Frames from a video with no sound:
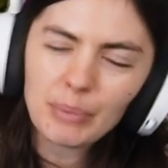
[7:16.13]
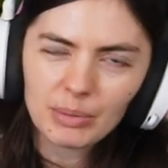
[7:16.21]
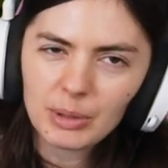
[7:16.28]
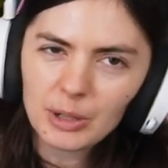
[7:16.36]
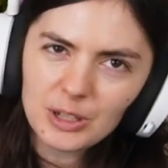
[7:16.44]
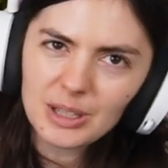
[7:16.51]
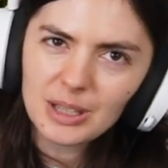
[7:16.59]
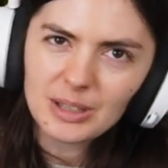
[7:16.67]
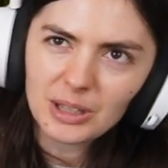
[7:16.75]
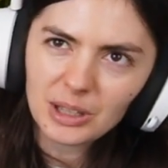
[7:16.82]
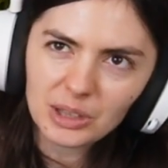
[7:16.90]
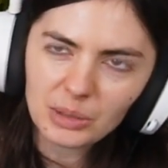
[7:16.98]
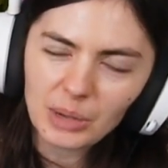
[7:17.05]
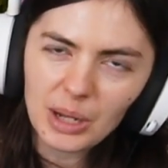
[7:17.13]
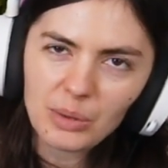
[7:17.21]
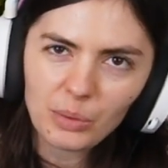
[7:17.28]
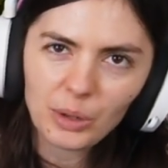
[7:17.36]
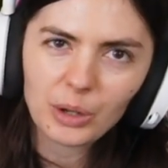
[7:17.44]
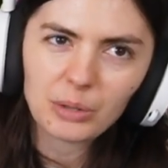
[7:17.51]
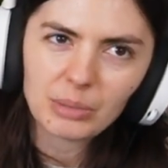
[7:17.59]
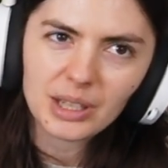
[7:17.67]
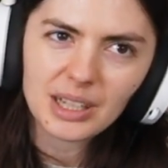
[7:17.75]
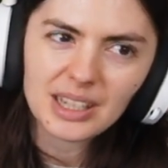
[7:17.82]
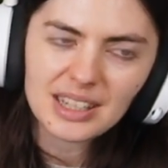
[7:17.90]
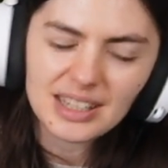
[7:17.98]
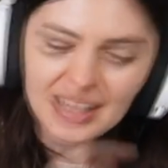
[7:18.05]
but bittersweet's not the right word
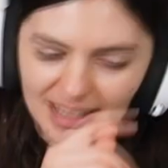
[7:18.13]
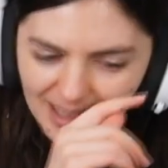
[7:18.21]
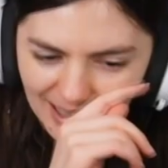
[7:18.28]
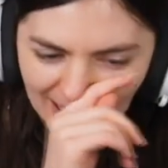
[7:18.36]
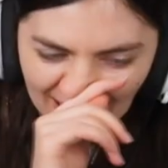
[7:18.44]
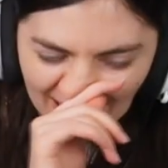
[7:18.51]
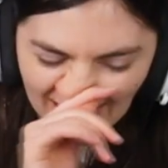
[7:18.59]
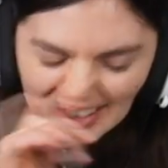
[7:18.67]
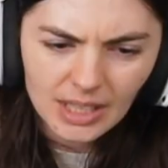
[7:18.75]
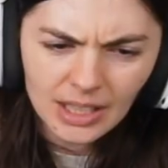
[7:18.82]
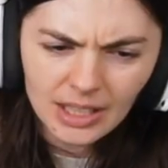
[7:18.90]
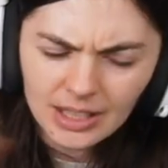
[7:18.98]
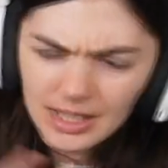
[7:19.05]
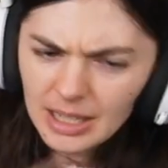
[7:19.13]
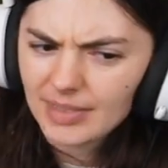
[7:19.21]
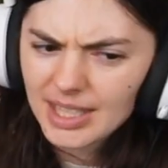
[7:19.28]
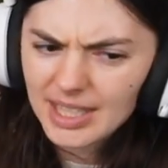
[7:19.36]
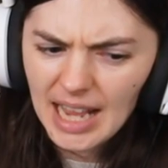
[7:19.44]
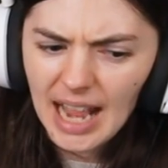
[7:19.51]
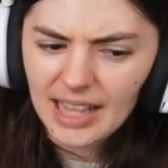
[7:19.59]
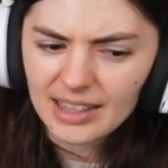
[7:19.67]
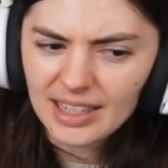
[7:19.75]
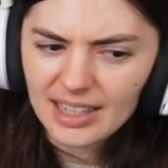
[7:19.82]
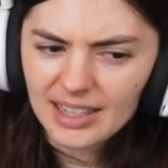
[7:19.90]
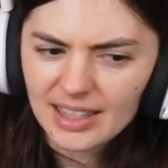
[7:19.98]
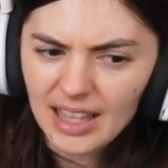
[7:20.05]
because it's like the deep
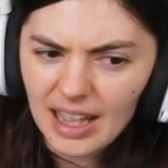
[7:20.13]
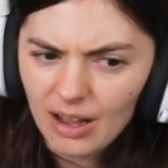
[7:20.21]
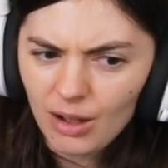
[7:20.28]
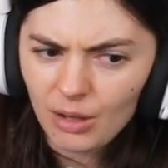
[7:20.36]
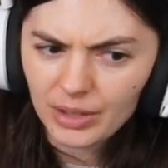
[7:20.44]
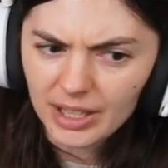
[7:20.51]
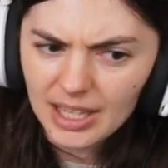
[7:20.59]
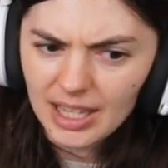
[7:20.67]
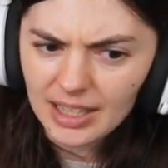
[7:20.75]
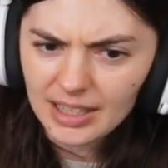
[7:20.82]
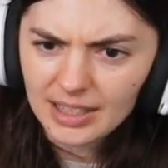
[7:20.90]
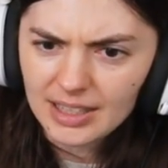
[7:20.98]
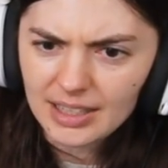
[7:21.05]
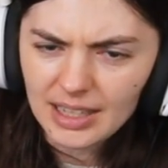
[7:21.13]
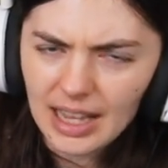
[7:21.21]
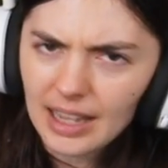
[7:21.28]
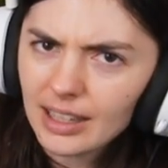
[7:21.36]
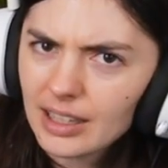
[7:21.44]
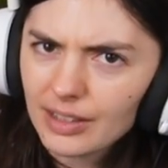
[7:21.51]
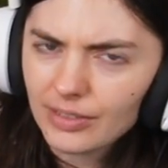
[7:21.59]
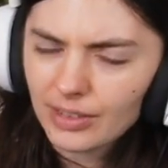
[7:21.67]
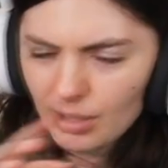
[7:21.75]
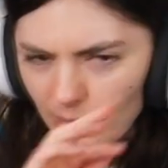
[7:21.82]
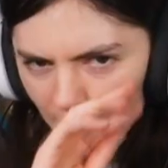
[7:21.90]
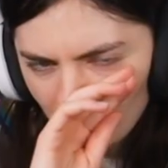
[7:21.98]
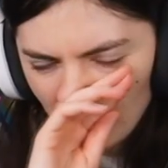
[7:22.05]
sadness that all the kids and even
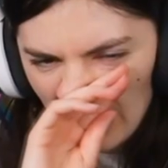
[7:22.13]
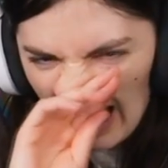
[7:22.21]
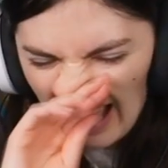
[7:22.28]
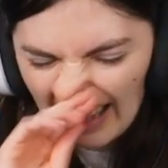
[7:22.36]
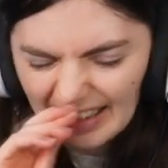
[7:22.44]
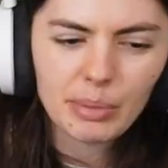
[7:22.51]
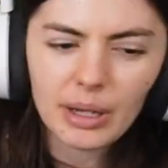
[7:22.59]
her had,